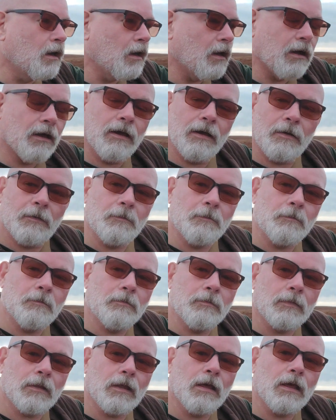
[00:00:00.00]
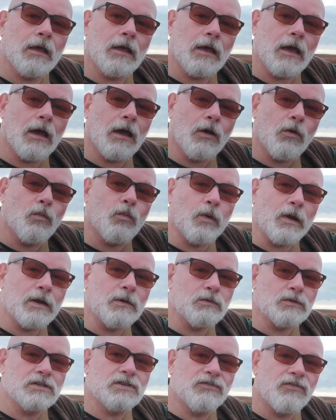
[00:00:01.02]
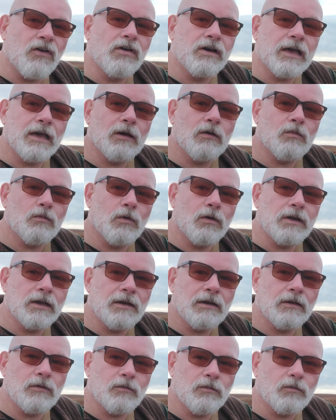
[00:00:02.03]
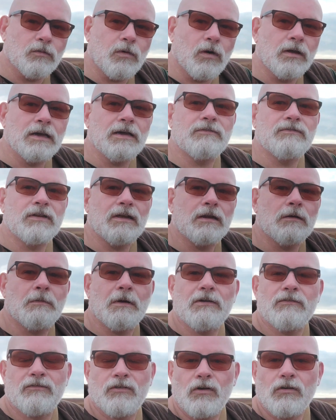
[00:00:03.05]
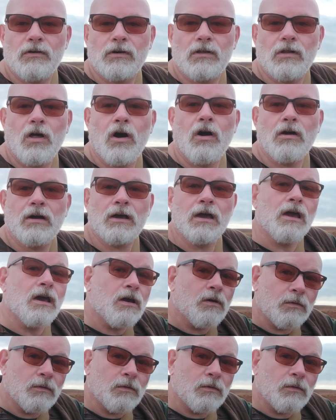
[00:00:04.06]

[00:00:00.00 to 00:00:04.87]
when it was foggy one evening about 4 o'clock,